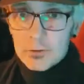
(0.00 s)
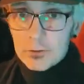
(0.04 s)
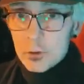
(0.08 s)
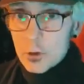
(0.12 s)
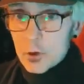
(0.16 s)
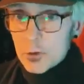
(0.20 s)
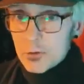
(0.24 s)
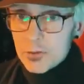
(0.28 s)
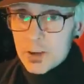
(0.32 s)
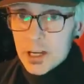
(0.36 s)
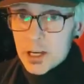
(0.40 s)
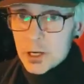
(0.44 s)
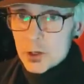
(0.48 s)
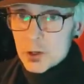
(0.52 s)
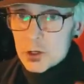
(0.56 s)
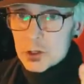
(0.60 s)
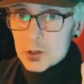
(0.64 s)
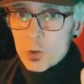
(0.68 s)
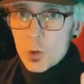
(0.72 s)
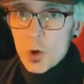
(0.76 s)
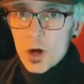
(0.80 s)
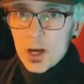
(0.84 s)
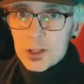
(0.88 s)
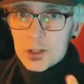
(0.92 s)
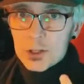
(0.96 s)
4 fingers,
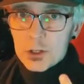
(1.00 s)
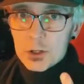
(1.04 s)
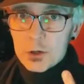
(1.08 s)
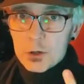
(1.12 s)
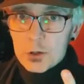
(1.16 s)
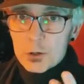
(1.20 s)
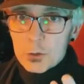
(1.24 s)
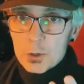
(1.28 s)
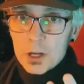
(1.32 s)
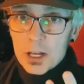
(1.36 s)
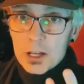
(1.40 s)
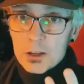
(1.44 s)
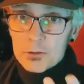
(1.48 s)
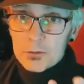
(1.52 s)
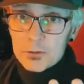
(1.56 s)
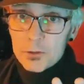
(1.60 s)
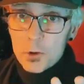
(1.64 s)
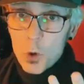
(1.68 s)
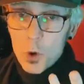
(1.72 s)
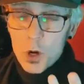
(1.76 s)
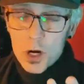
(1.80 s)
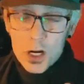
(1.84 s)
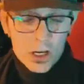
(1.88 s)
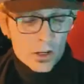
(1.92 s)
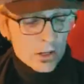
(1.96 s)
1, 2, 3, and
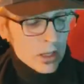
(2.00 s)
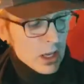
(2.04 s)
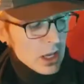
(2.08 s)
4.